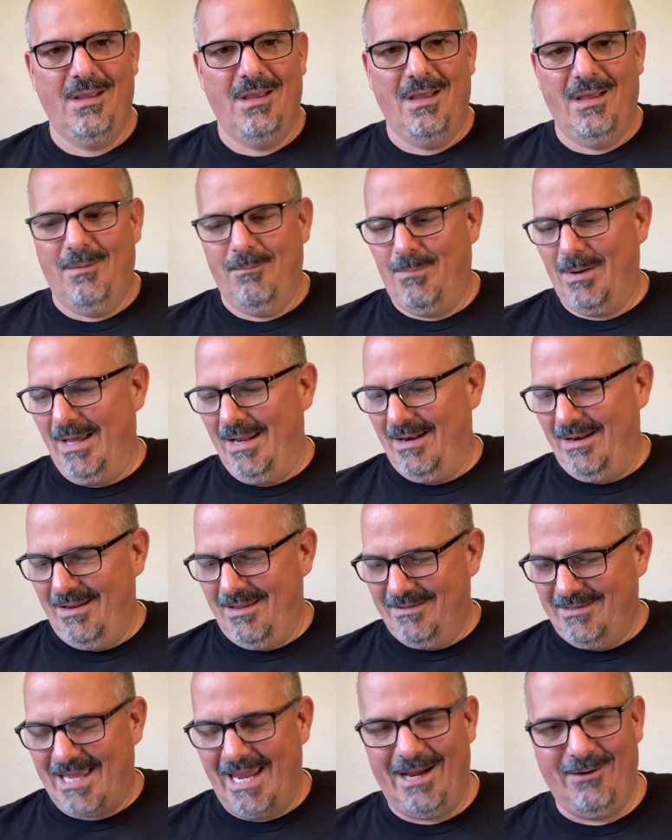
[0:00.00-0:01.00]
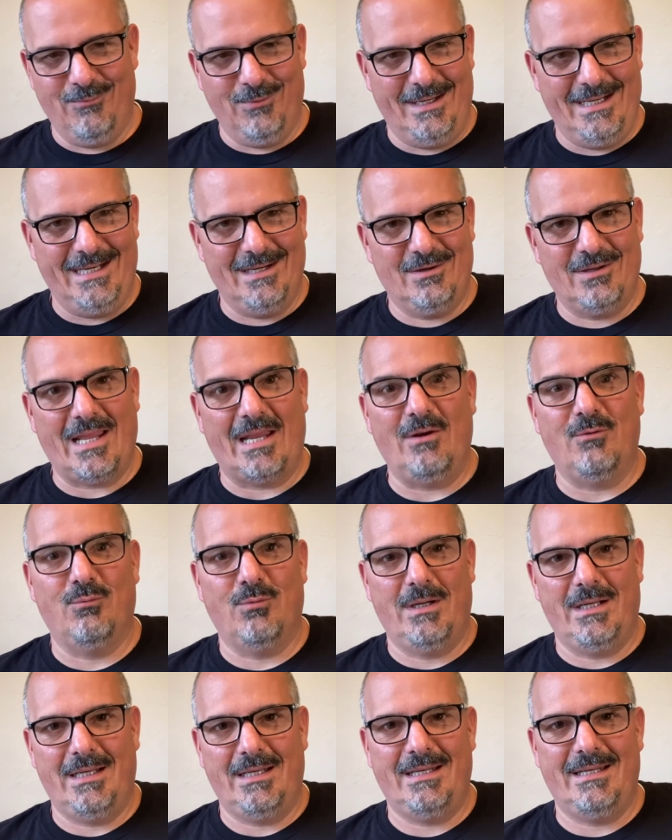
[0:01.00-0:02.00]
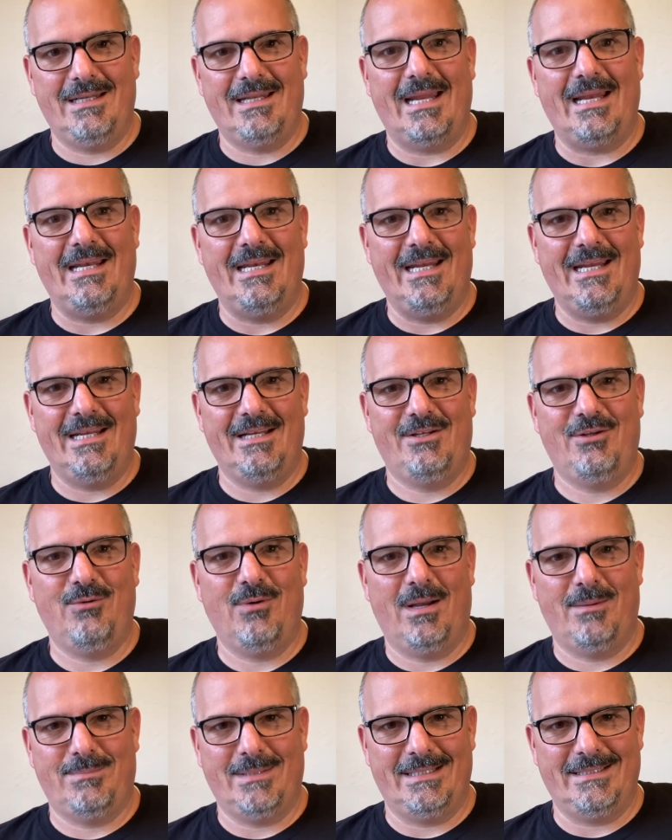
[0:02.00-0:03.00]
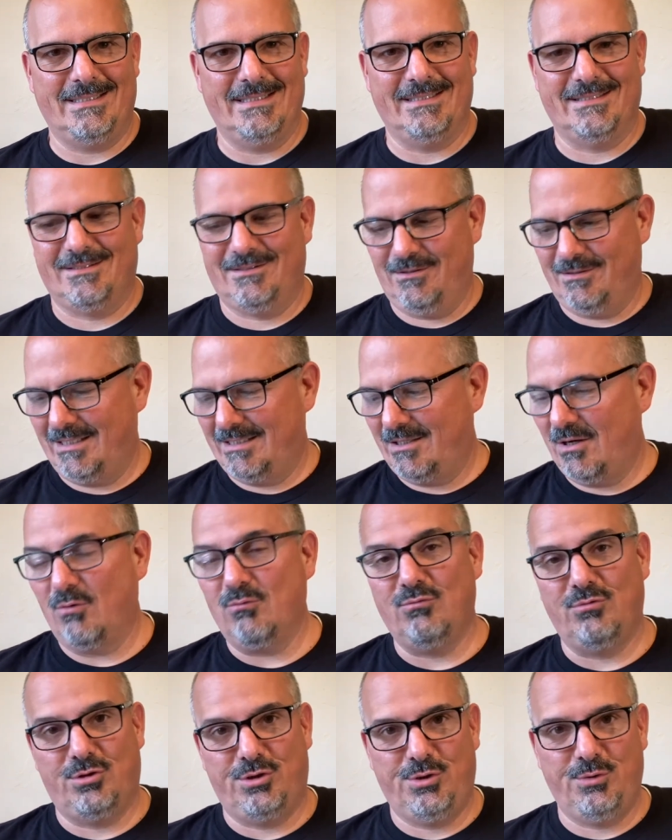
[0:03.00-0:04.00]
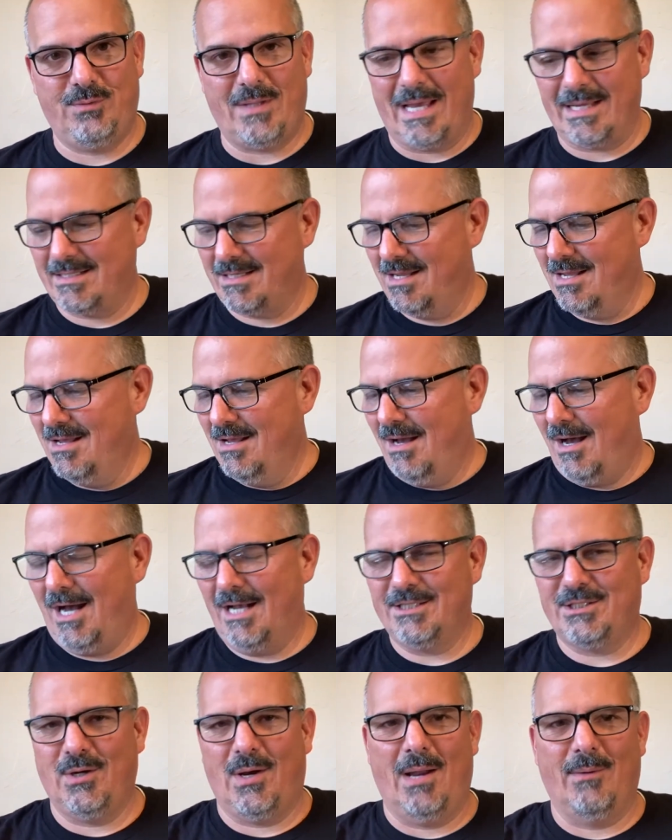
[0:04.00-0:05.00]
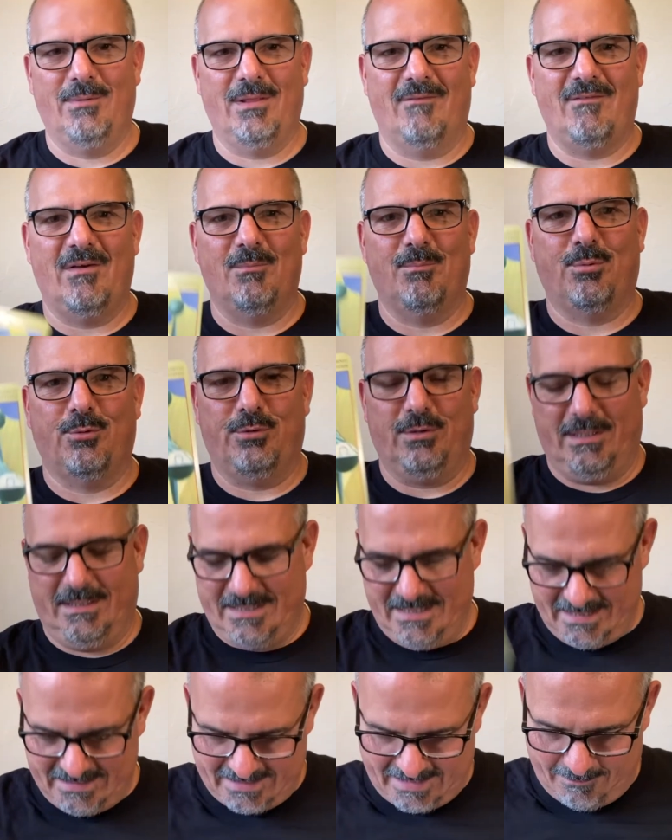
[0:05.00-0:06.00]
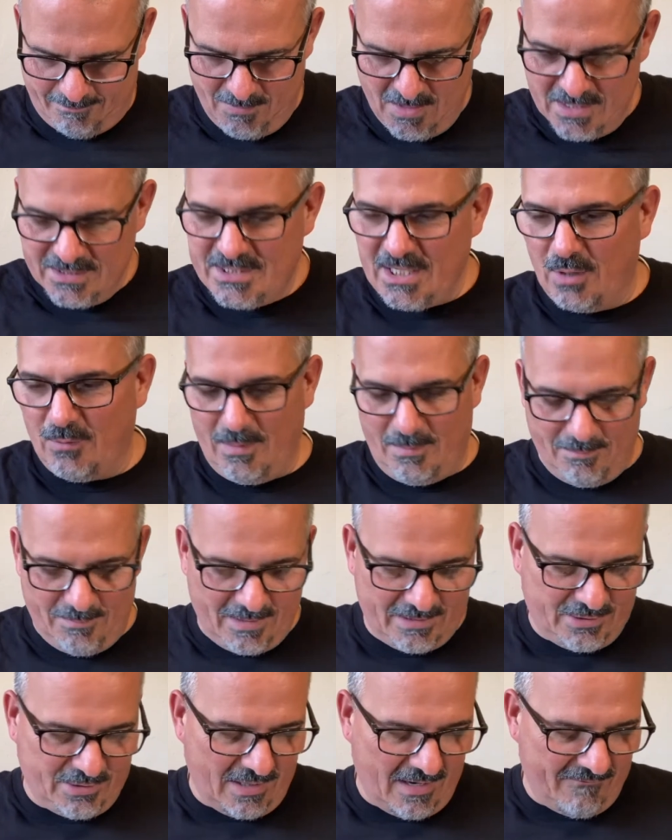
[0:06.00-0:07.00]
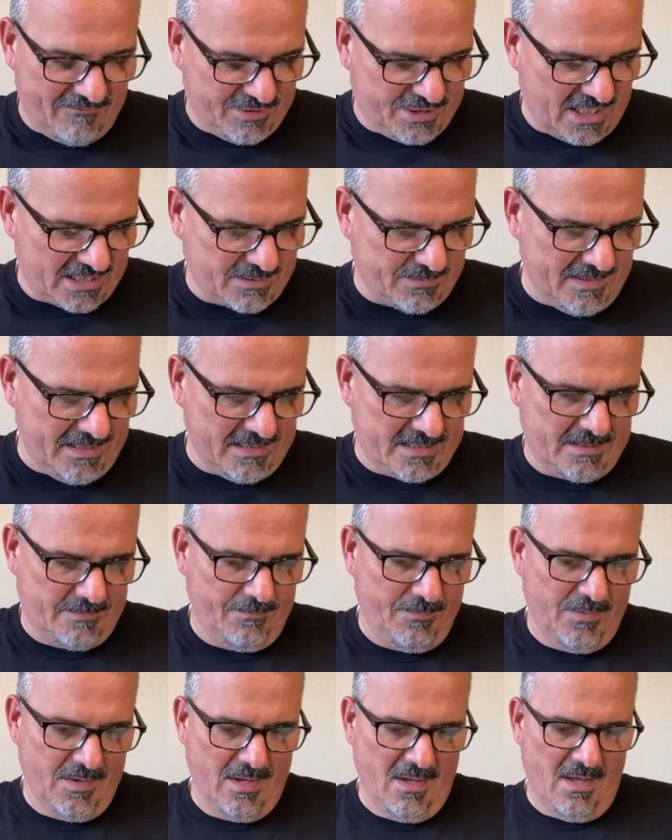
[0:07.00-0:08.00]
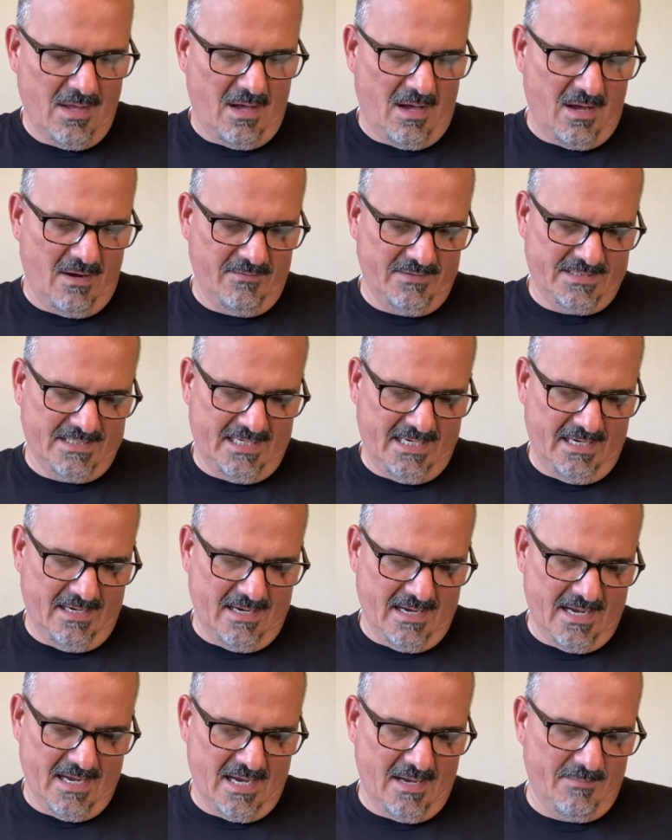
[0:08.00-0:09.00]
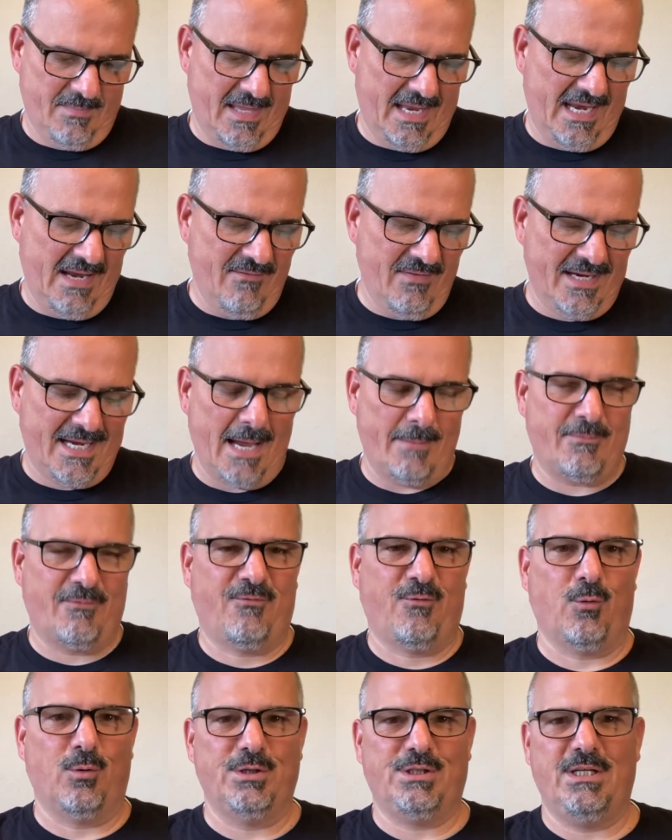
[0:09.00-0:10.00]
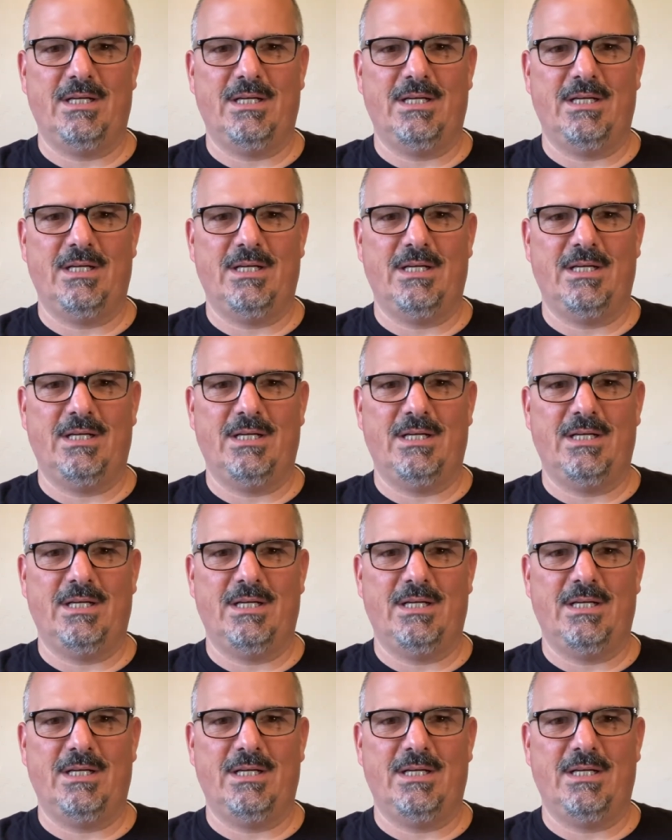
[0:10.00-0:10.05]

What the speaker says: But they need to update this so they don't do that. Also, I would love it borderless and things like that. So, but you have adjustment. Obviously, they even kept Fortune